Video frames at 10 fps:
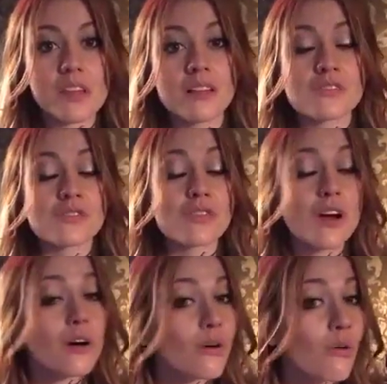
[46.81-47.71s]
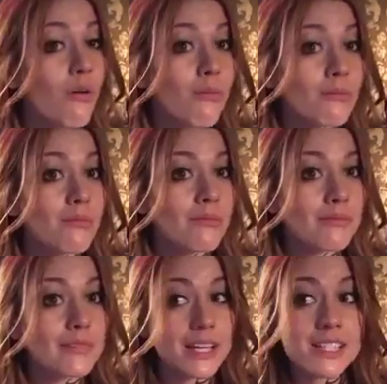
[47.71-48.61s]
So,
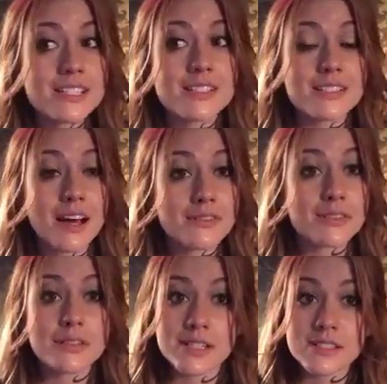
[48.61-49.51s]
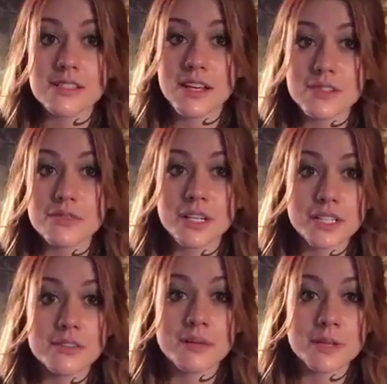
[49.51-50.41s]
it's kind of a crazy day of running
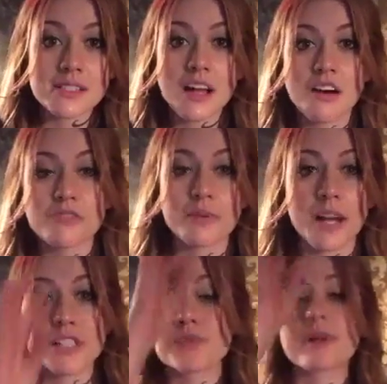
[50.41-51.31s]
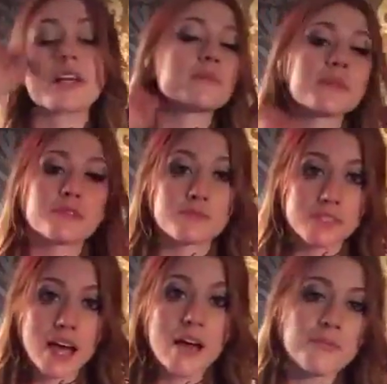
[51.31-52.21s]
around myself. But I just ran up here from
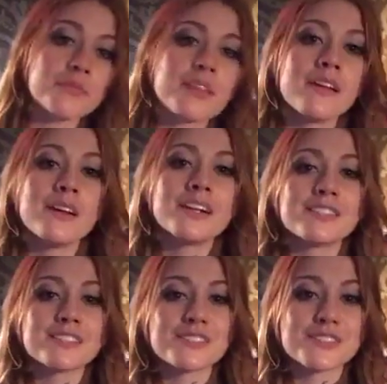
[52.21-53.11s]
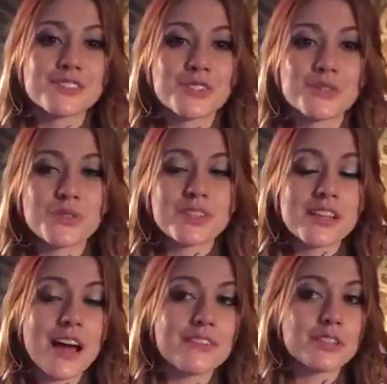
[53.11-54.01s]
set because I
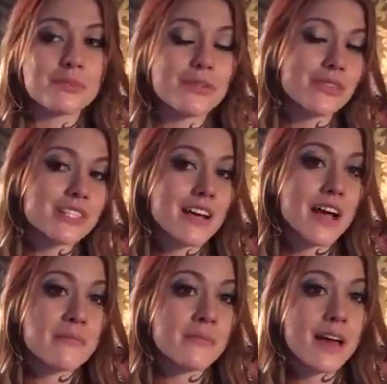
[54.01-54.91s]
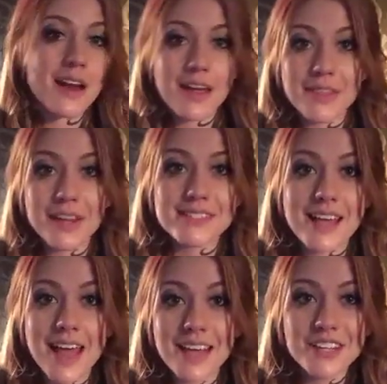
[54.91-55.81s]
have a little bit of free time. And I thought I'd say
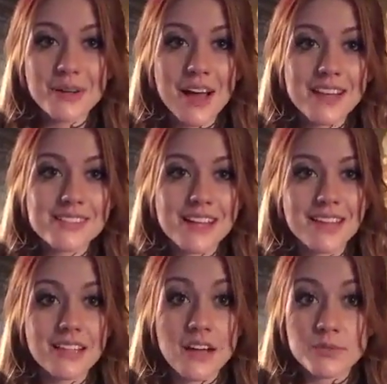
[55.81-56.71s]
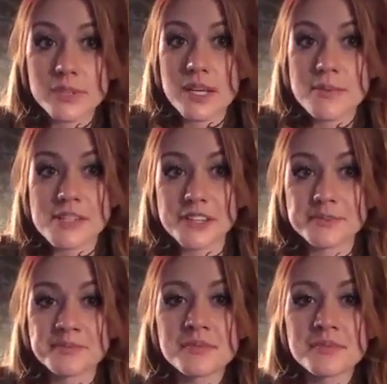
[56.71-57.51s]
hey to you guys and live tweet the episode.